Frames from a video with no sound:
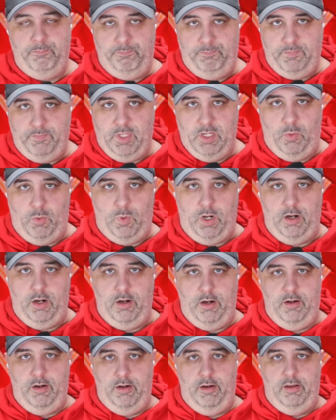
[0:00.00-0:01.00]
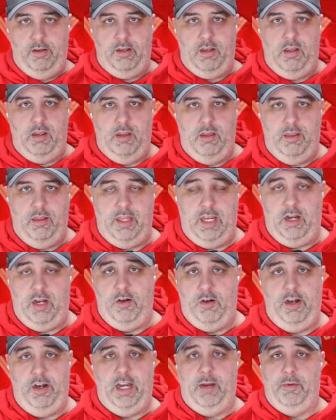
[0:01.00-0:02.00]
where they
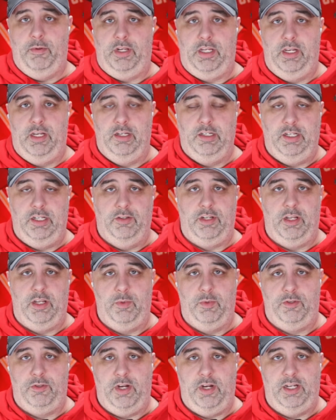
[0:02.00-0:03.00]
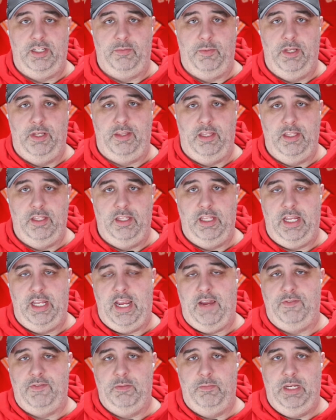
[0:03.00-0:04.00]
aren't able to get a deal done with Trey Smith, and then they
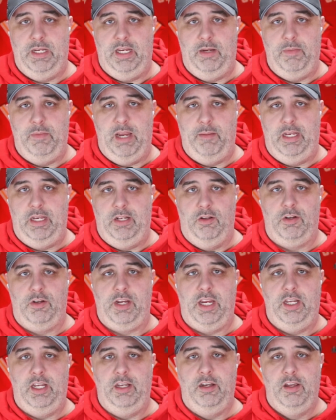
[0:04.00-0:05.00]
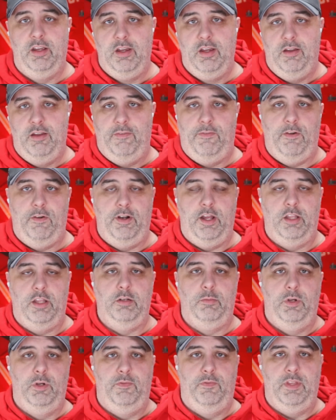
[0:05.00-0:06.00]
have to be maybe looking for another
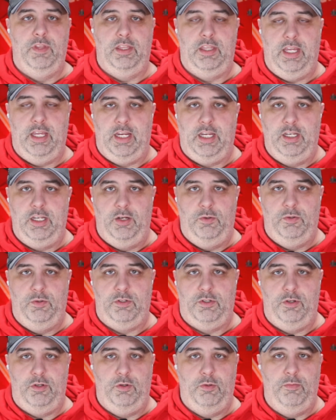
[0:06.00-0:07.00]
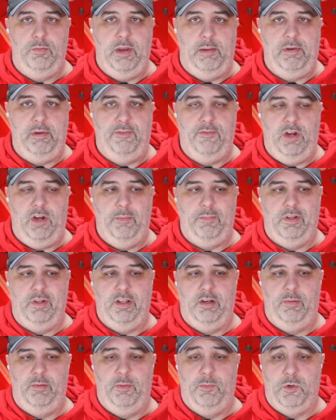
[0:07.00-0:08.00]
move that they can use to maybe free up a
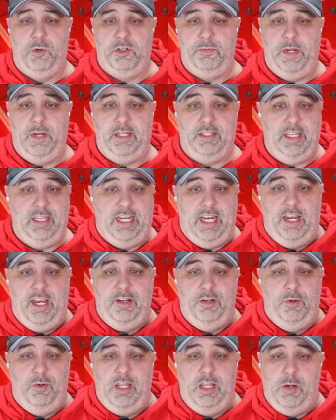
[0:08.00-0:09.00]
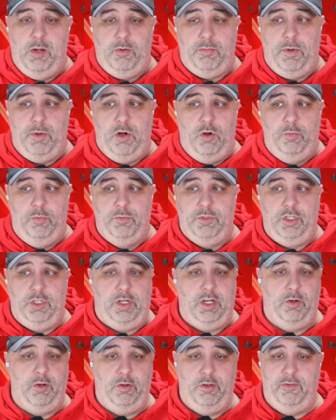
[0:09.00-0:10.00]
little bit more space? They can't do anything with Mahomes. You
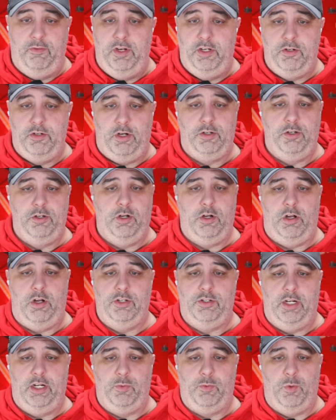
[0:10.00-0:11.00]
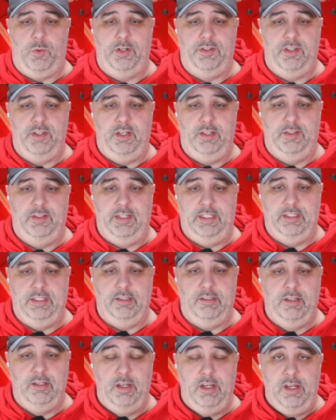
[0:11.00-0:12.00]
can only restructure a contract once in a
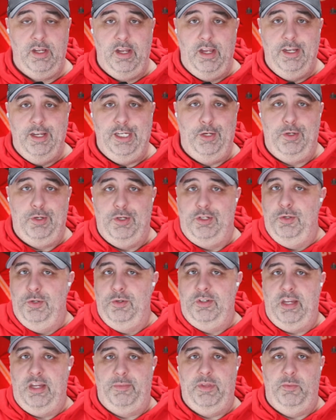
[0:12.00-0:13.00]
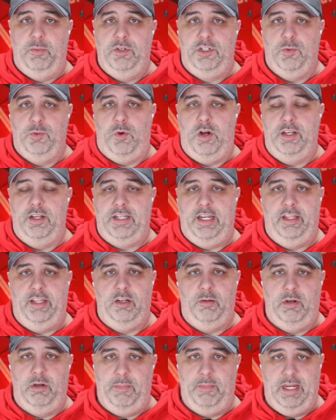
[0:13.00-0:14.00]
season. You could do something with Jawan Taylor,
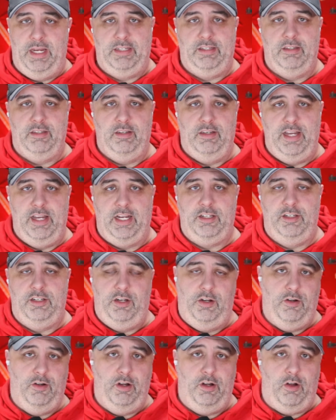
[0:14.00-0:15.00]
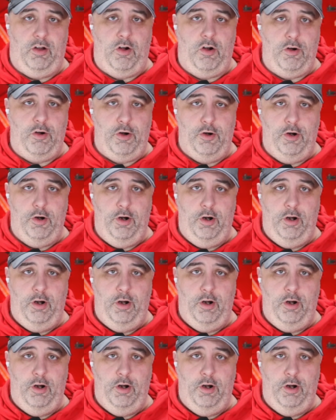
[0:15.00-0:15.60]
but it makes next year harder.